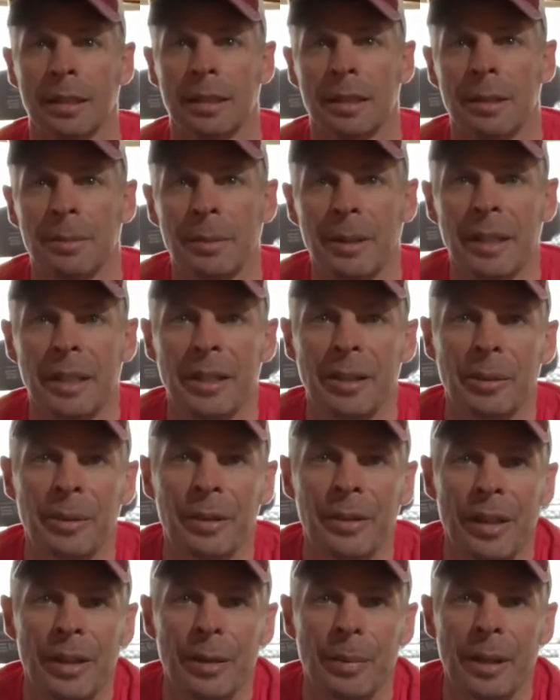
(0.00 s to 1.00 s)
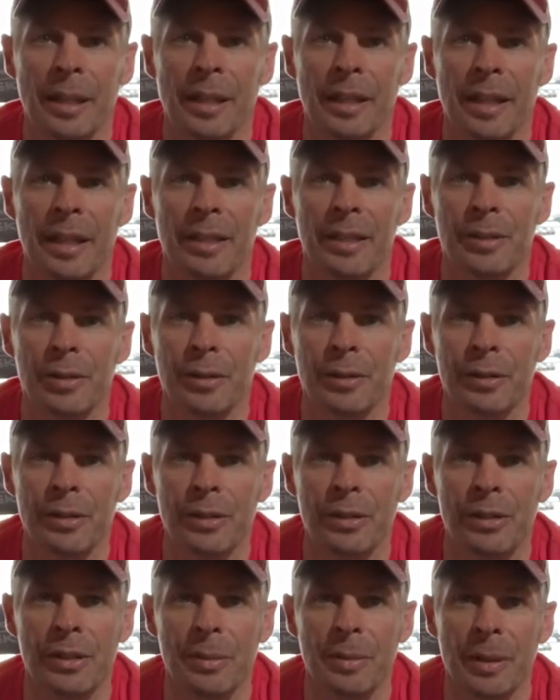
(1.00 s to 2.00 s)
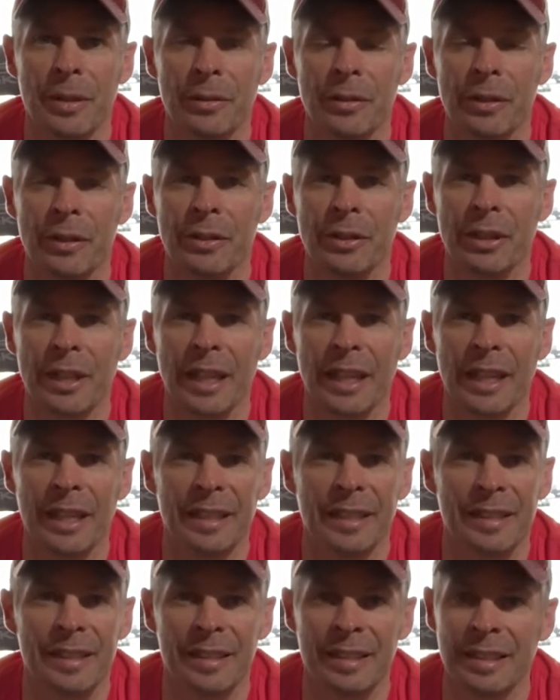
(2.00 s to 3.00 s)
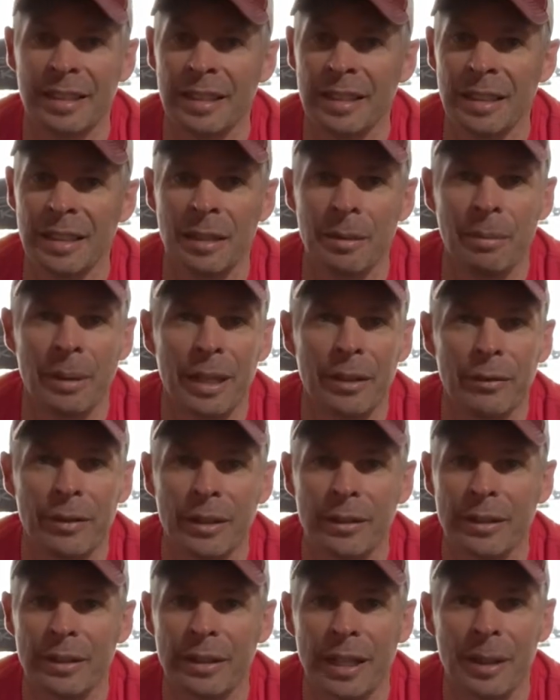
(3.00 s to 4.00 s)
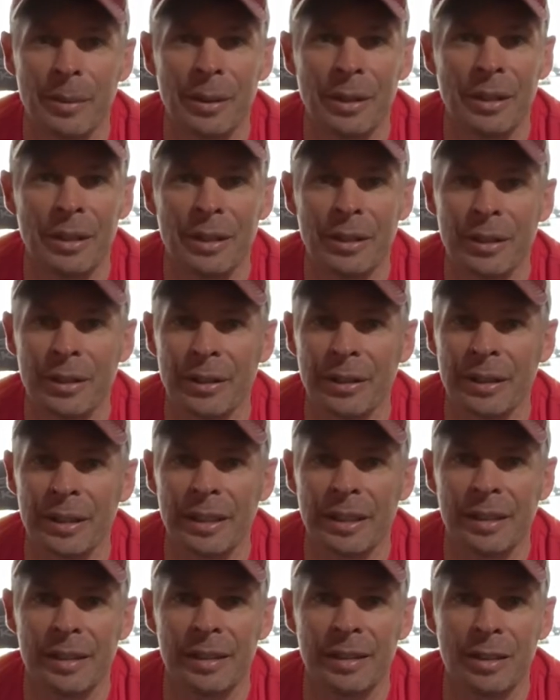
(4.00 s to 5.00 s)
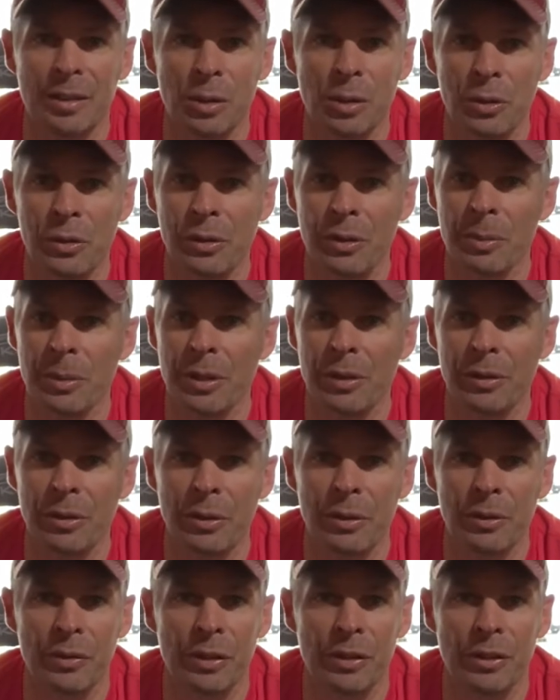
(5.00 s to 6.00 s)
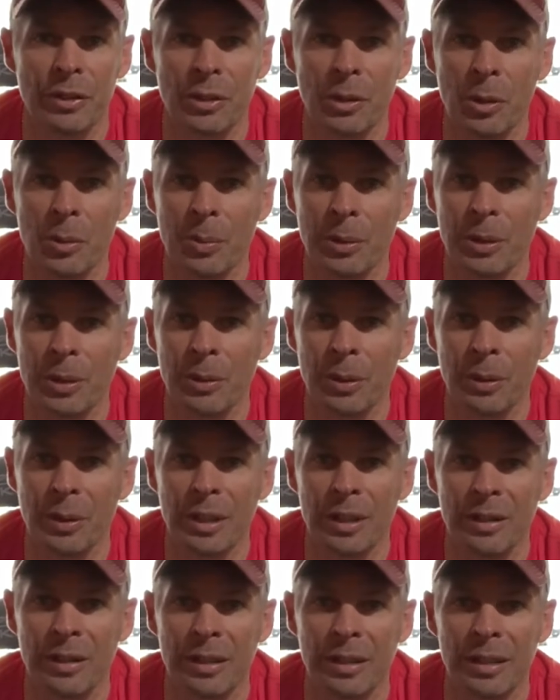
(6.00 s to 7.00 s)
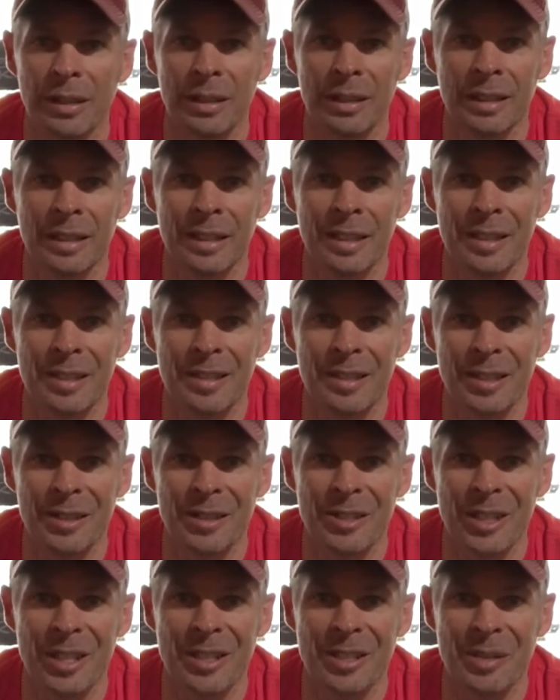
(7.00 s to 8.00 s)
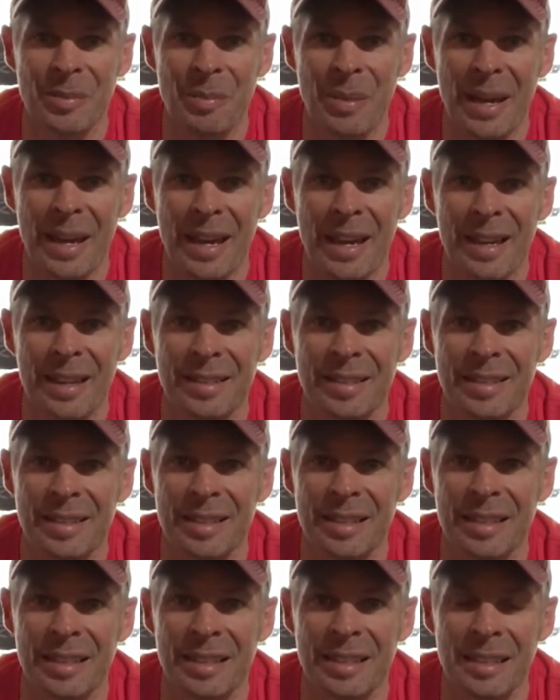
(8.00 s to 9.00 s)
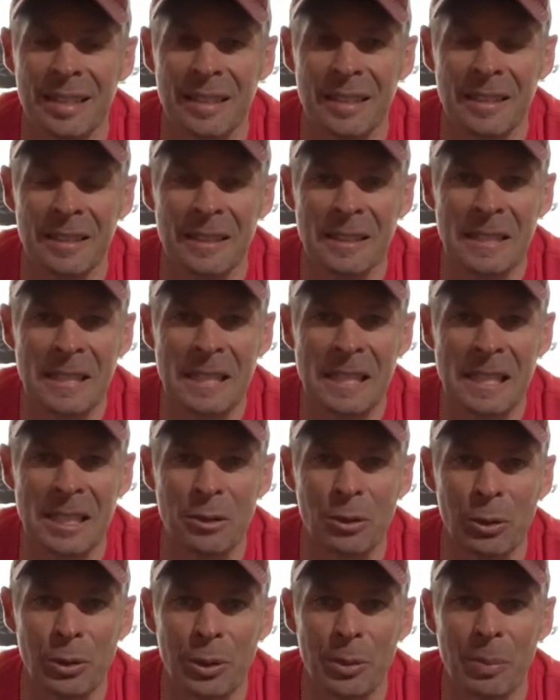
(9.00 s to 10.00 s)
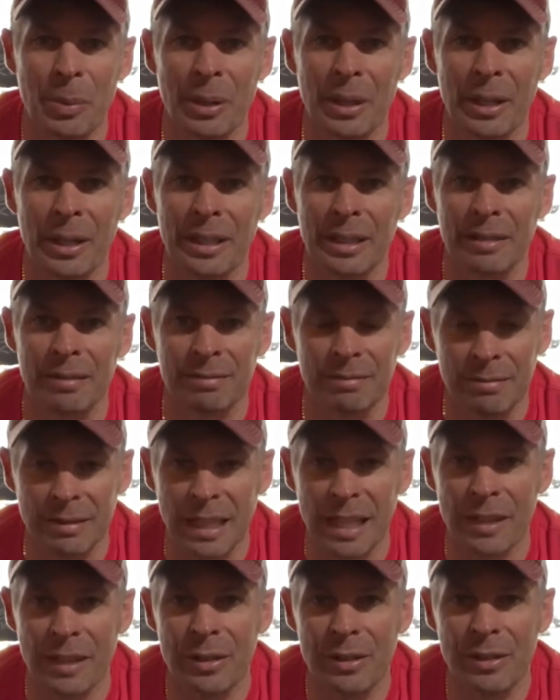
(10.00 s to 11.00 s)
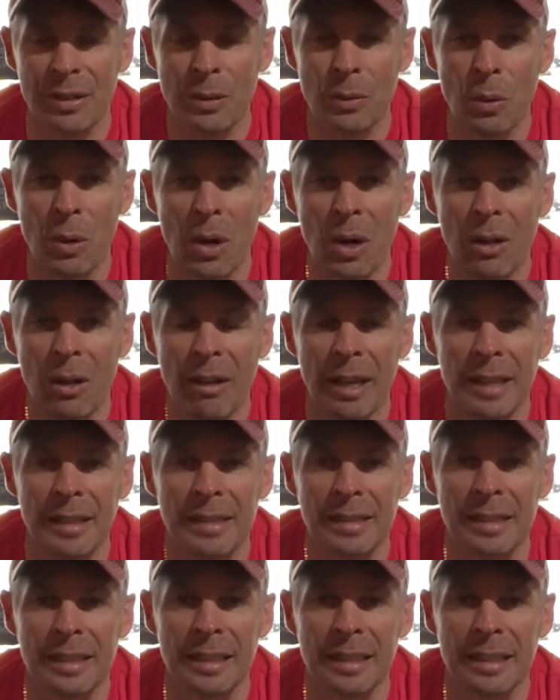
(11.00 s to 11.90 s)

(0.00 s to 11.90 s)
Mike here with Take the Bait Guide Service and Z-Man Fishing. Hey, it's my favorite time of the year. It's close to Minnesota fishing opener where we get to start chasing bass and northern pike and obviously walleyes.